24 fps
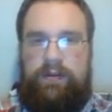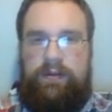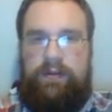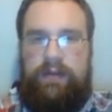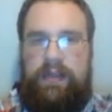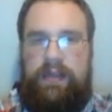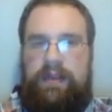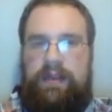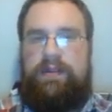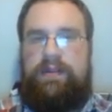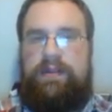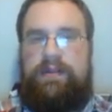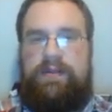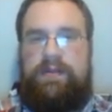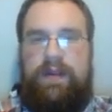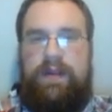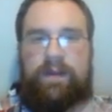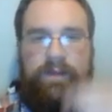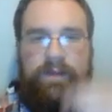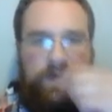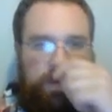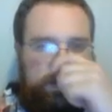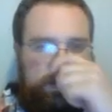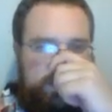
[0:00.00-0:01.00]
Yeah,
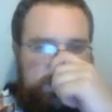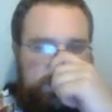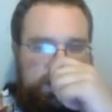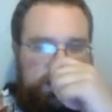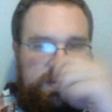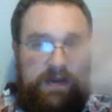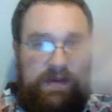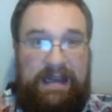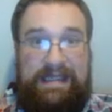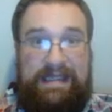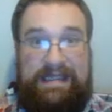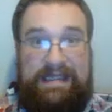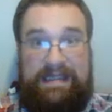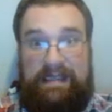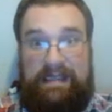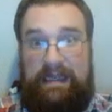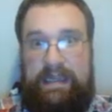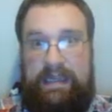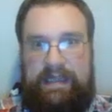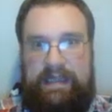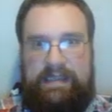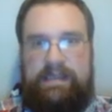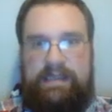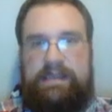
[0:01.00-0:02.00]
strength 4, so he's strength
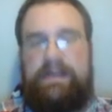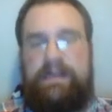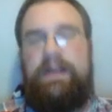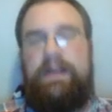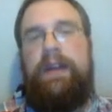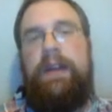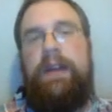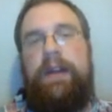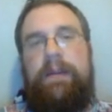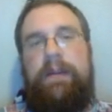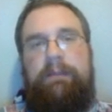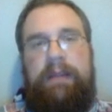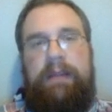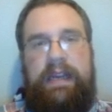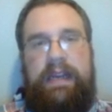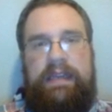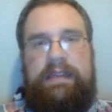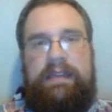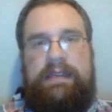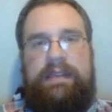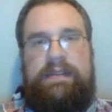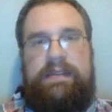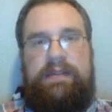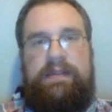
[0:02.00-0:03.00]
6,
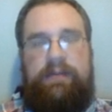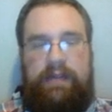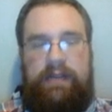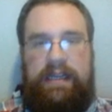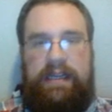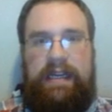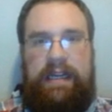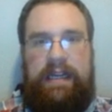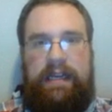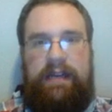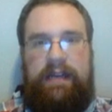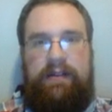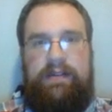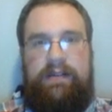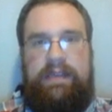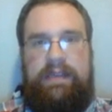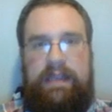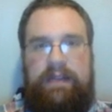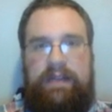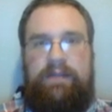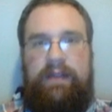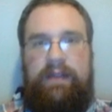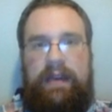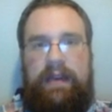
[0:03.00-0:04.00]
-3,
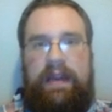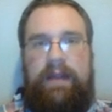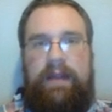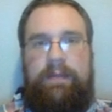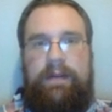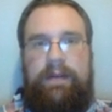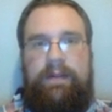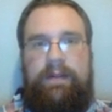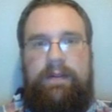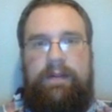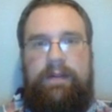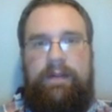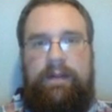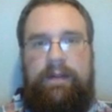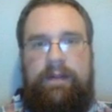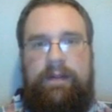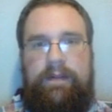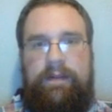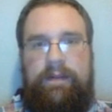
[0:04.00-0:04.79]
D3 damage.